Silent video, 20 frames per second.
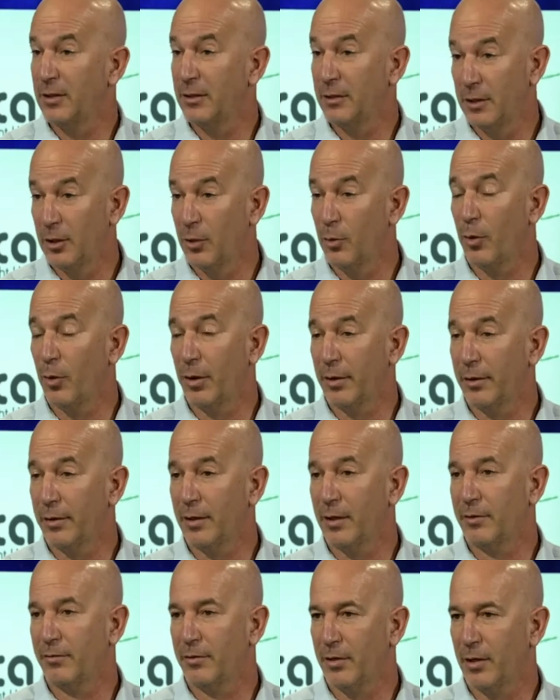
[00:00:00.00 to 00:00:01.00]
tier one
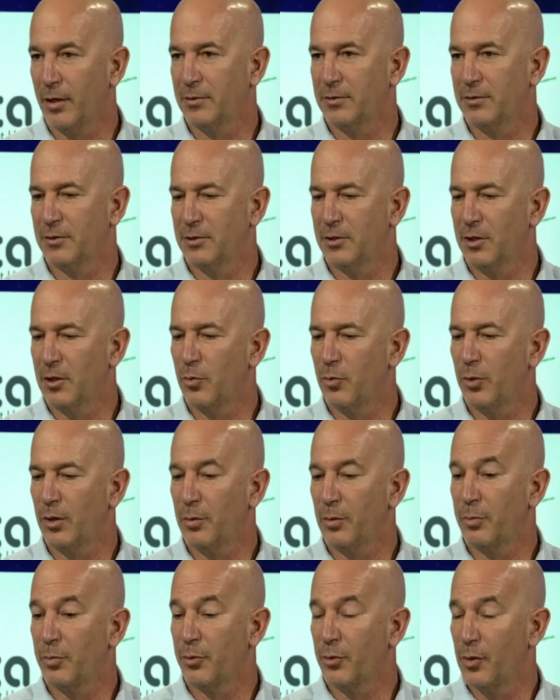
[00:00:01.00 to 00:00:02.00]
advertisers that want to
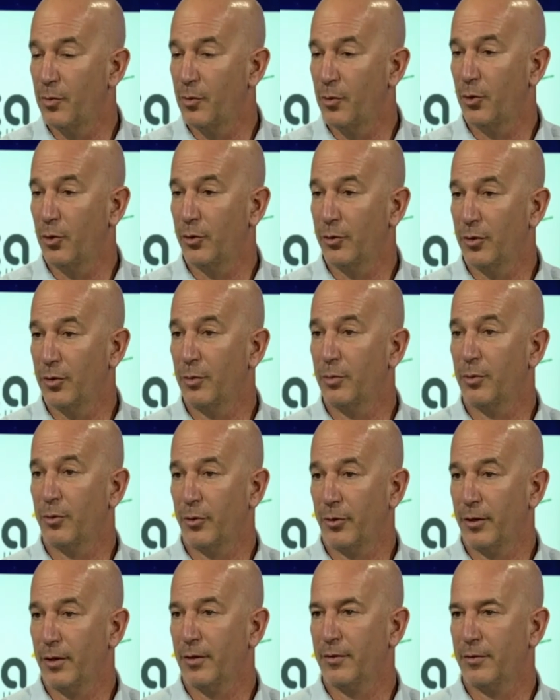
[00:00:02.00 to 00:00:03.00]
promote their
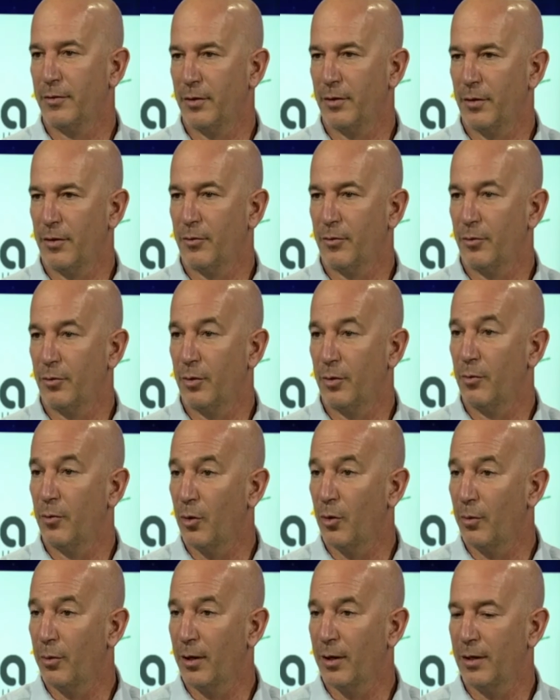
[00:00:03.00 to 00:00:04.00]
product through a
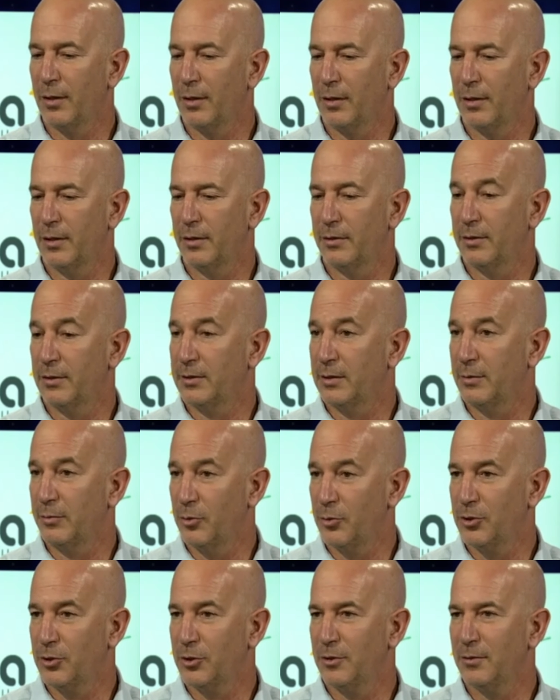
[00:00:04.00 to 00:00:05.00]
mobile
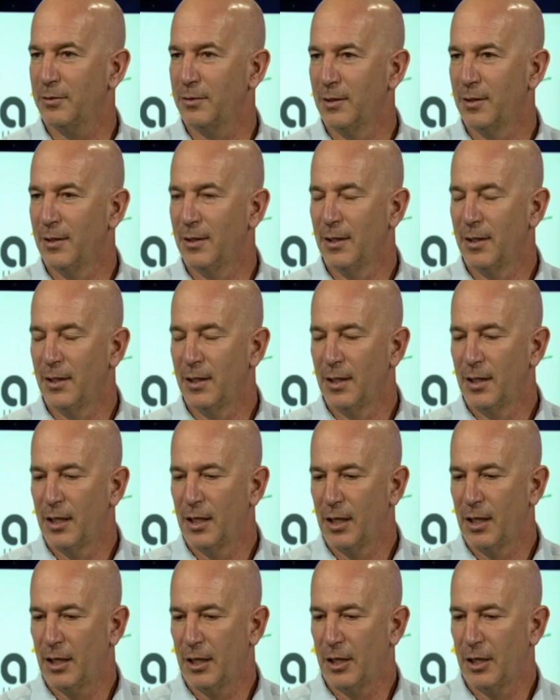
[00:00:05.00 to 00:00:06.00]
distribution.
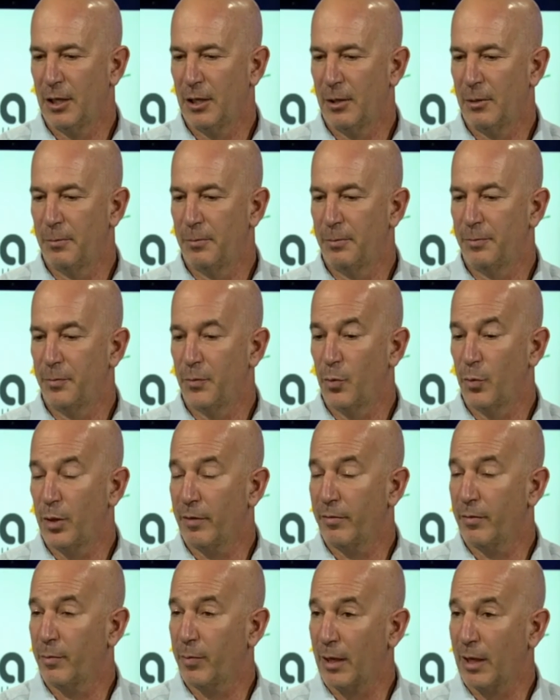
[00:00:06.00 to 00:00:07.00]
We have
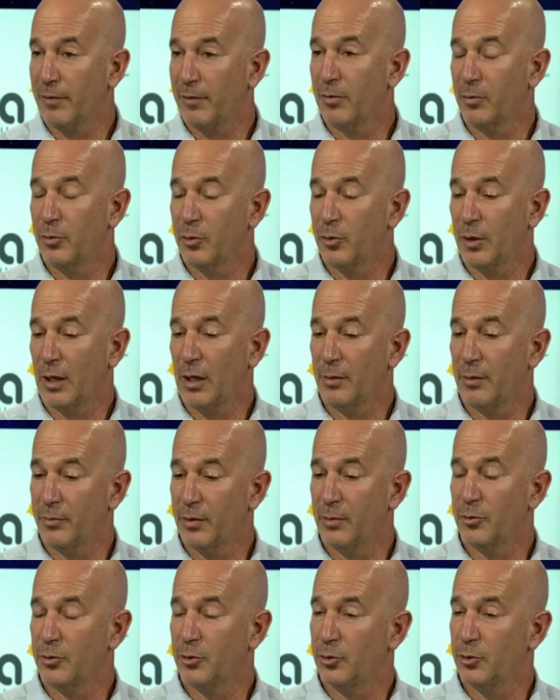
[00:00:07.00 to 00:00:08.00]
a platform to help
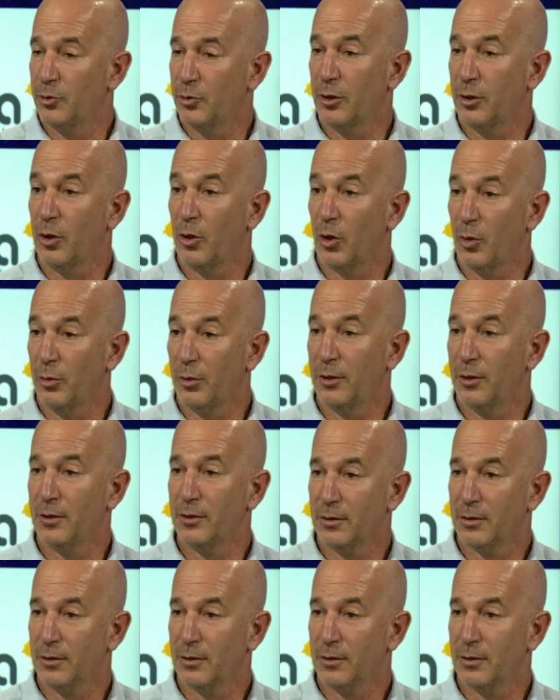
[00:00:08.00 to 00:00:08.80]
them to do it globally.